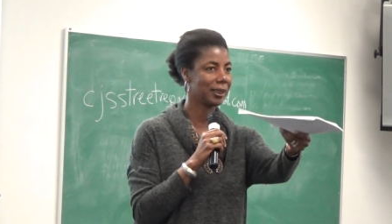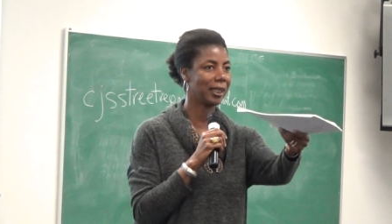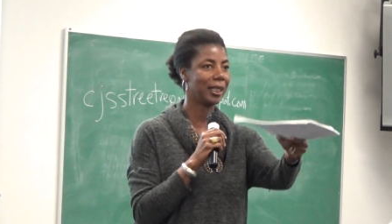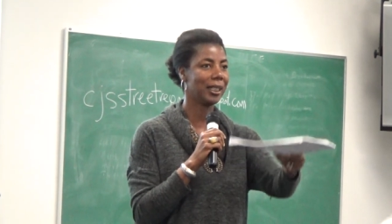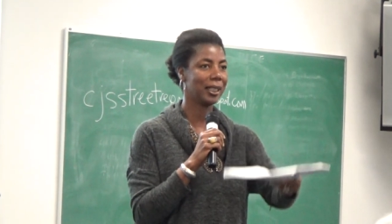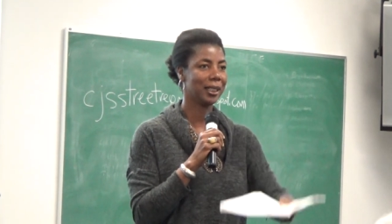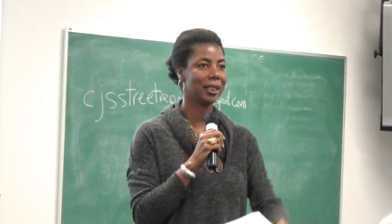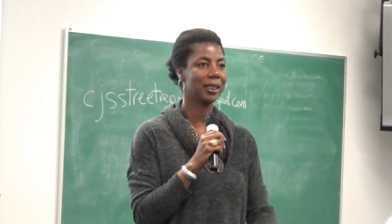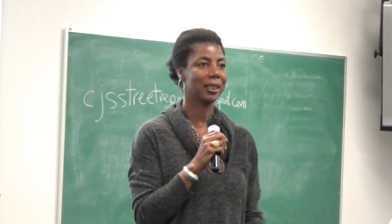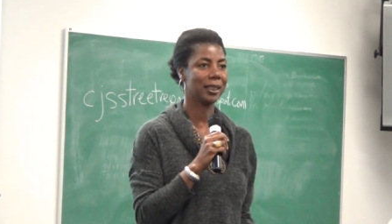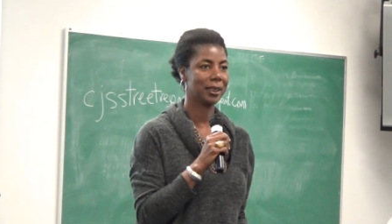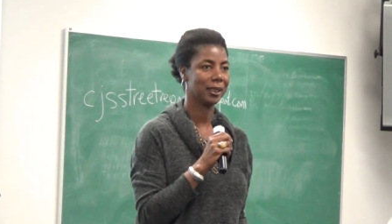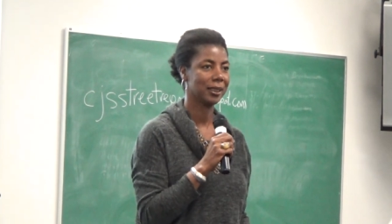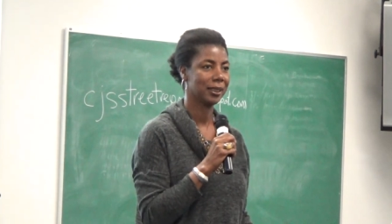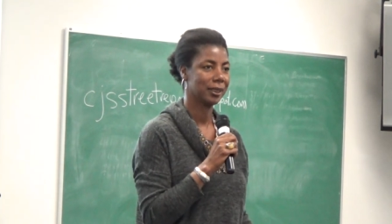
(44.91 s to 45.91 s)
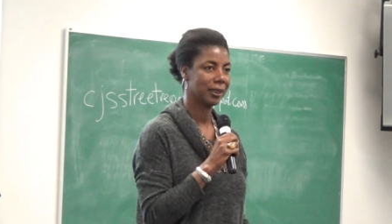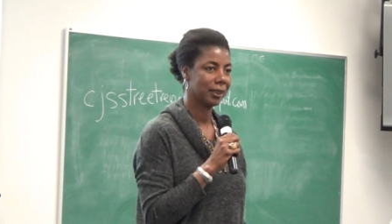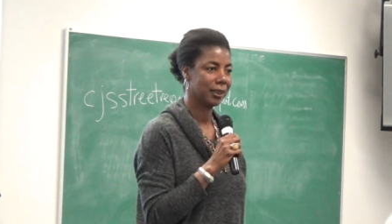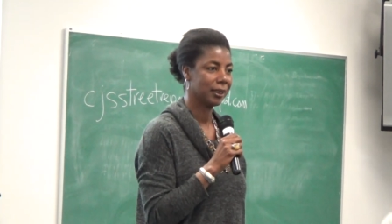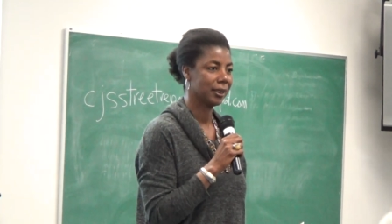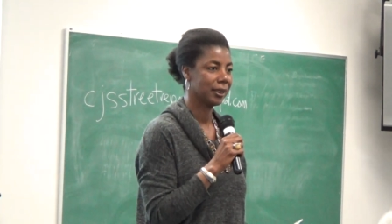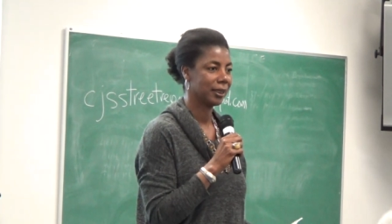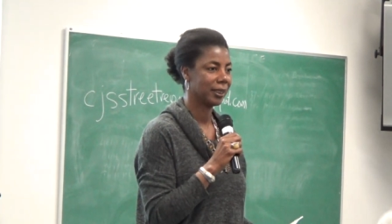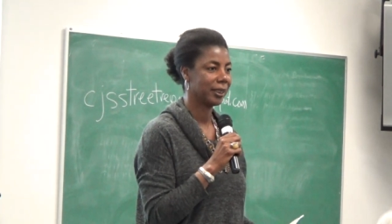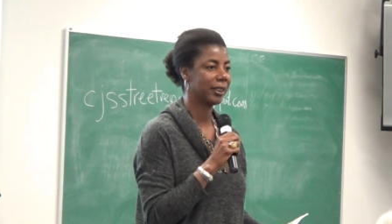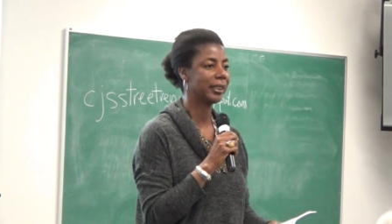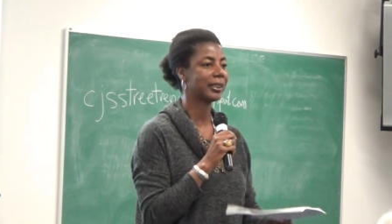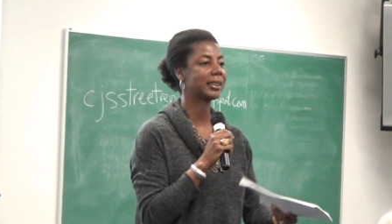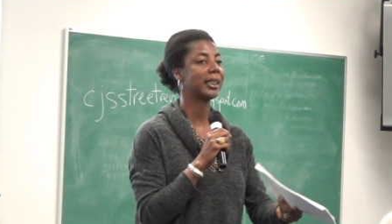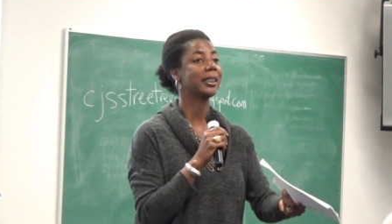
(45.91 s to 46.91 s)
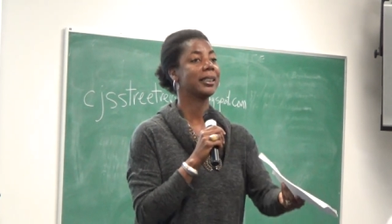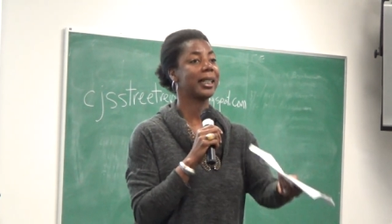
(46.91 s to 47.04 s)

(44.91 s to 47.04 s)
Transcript: See? You see,